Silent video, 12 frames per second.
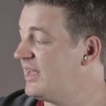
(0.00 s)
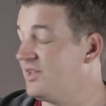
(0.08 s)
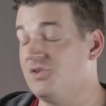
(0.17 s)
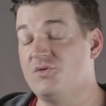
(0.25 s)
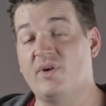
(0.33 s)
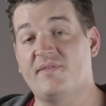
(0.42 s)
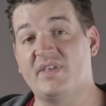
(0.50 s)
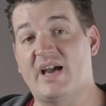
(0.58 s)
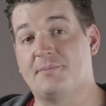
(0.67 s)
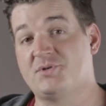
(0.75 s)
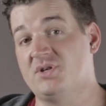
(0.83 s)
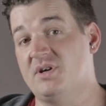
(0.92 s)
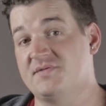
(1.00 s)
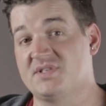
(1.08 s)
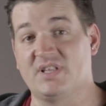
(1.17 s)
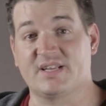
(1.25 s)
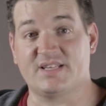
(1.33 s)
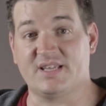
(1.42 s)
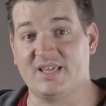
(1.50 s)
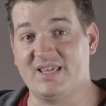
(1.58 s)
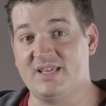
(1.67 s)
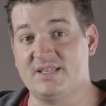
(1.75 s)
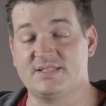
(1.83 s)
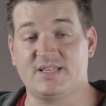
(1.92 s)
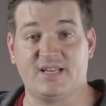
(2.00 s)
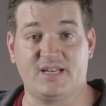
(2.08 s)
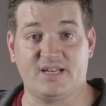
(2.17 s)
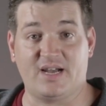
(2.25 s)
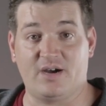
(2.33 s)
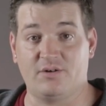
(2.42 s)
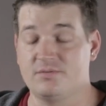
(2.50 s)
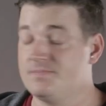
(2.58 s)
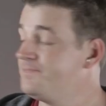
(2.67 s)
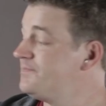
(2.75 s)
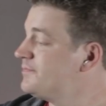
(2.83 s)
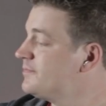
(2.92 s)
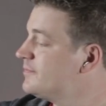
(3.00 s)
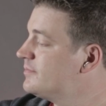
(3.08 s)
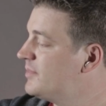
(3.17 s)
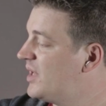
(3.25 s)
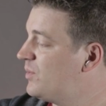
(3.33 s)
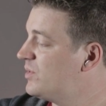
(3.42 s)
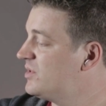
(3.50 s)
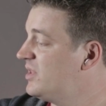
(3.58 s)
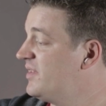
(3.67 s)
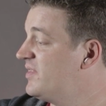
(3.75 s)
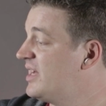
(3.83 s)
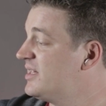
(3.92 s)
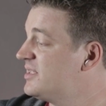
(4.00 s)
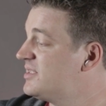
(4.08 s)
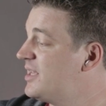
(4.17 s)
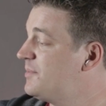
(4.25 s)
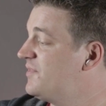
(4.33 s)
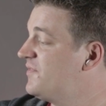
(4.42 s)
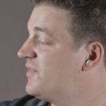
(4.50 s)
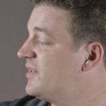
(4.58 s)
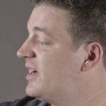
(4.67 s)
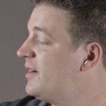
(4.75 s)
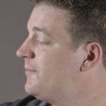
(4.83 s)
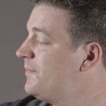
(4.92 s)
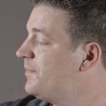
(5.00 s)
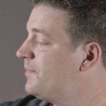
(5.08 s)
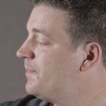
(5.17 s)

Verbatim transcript: And you have the option of selecting ease in and out, but we'll leave that disabled for now.